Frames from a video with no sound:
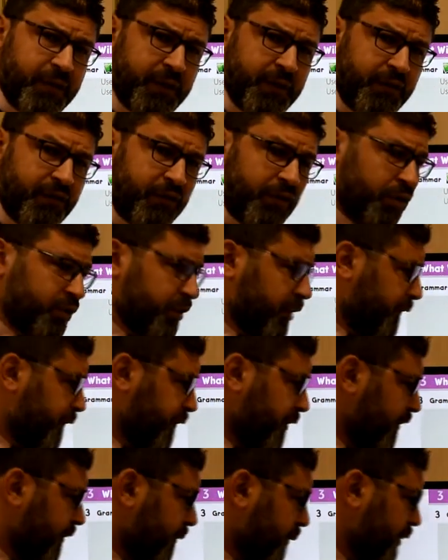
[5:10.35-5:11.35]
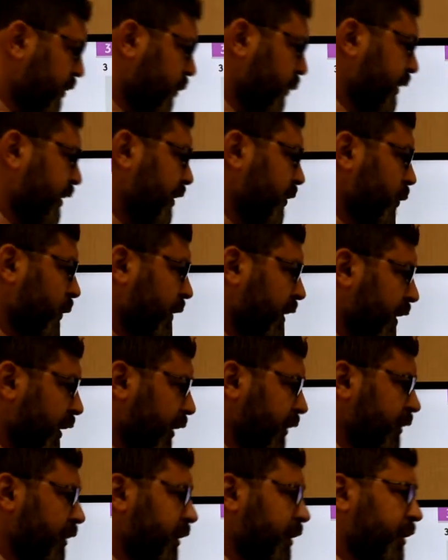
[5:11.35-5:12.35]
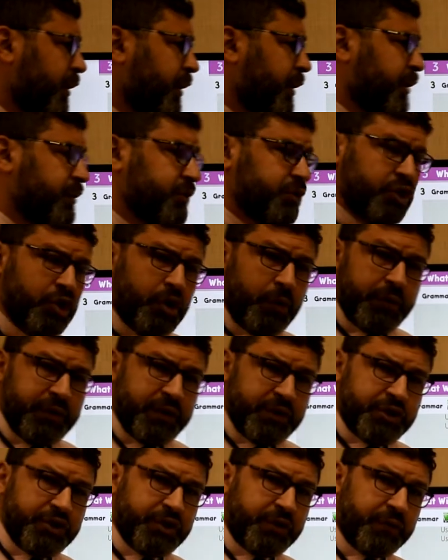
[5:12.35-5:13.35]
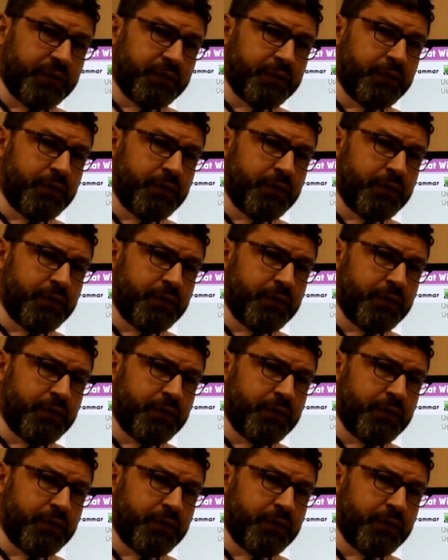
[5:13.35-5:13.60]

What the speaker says: there is no difference between well and going to.